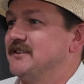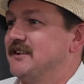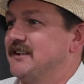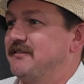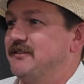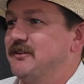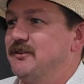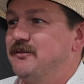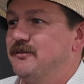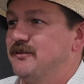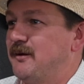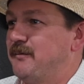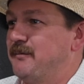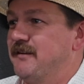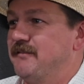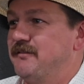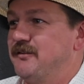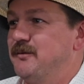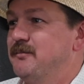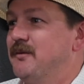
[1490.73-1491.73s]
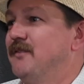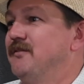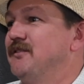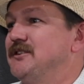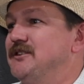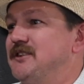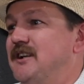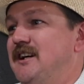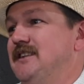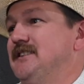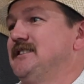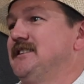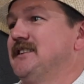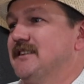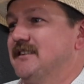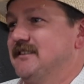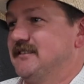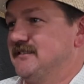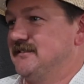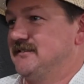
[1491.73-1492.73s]
Like, if you move your trash
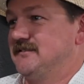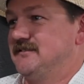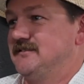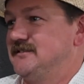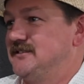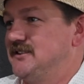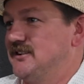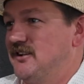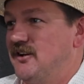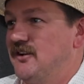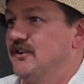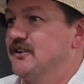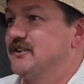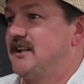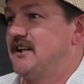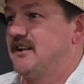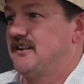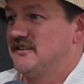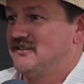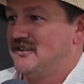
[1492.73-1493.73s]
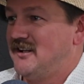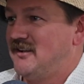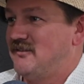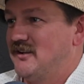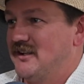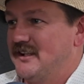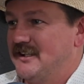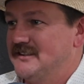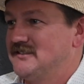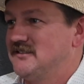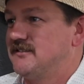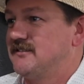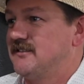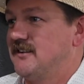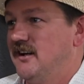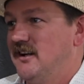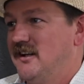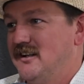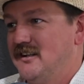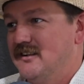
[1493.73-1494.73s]
can to the other side of the driveway, he's going,
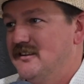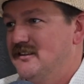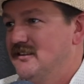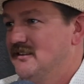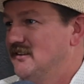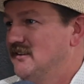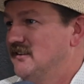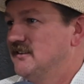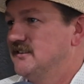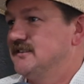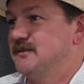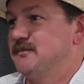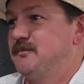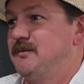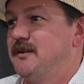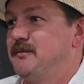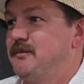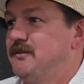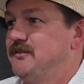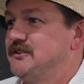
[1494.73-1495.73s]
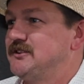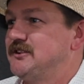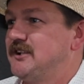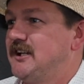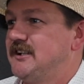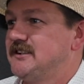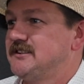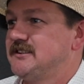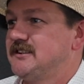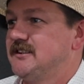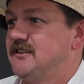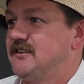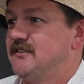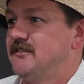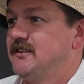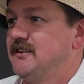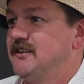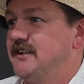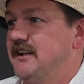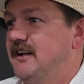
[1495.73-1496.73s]
"Hey, somebody moved your trash can
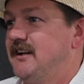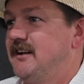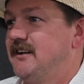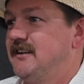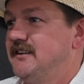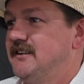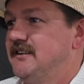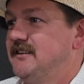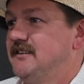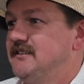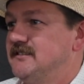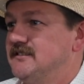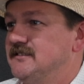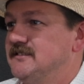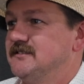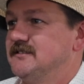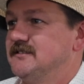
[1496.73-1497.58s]
over here. Yeah, I did.